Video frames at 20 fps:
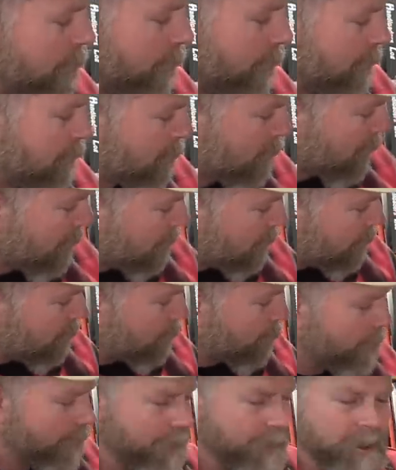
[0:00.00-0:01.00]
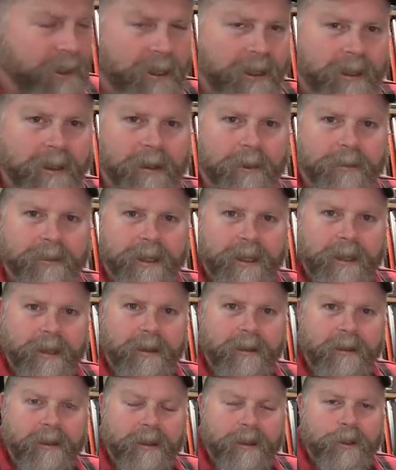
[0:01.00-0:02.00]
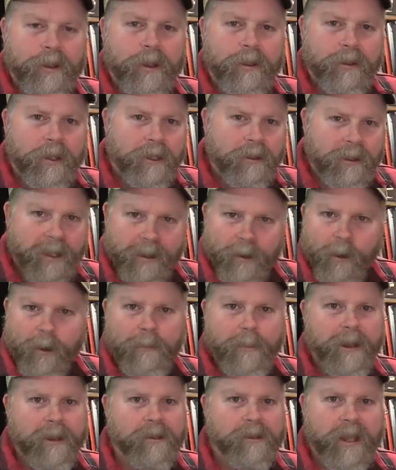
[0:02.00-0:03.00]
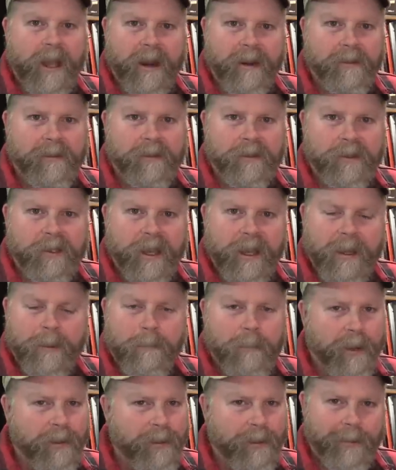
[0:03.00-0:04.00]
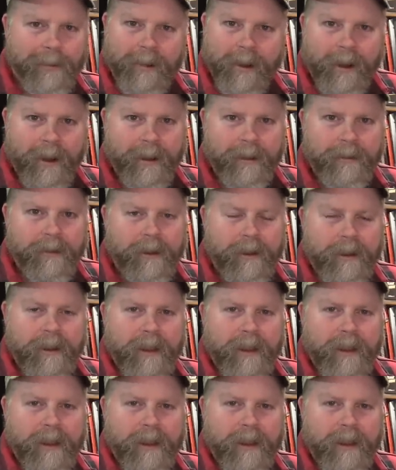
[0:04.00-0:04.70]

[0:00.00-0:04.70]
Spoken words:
bullets like this Hornady ELD, you'd think they'd all be exactly the same, but they're not.